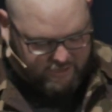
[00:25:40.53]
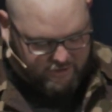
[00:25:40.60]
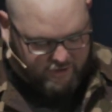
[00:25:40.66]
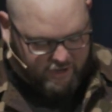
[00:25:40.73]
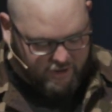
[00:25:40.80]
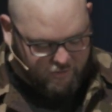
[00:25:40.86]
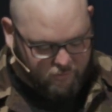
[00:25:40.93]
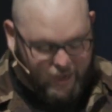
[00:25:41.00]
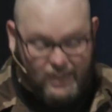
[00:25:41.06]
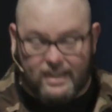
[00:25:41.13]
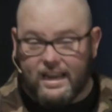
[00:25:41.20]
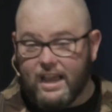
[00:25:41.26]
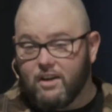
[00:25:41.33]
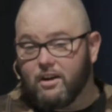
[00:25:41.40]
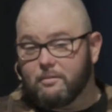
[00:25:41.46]
uh, Right
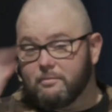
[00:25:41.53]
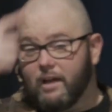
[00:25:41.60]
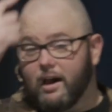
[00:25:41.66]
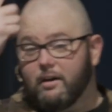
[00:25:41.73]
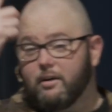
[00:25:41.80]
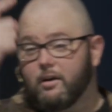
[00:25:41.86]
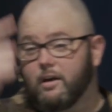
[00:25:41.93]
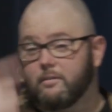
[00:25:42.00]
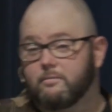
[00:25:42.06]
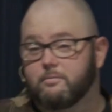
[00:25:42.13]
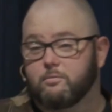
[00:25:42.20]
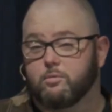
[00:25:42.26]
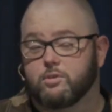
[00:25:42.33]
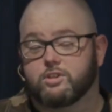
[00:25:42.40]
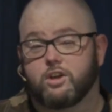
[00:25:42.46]
now, I'm, I'm,
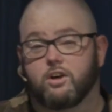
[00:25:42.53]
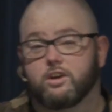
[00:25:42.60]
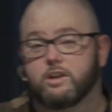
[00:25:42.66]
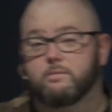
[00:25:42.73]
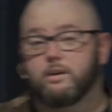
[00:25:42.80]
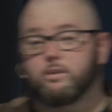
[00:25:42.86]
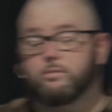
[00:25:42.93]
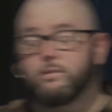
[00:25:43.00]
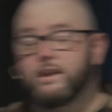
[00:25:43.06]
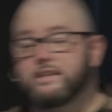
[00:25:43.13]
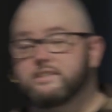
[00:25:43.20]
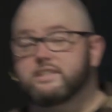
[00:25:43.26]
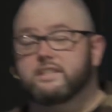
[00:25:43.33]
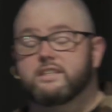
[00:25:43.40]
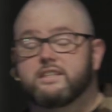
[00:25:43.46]
we're talking about
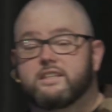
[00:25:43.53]
raising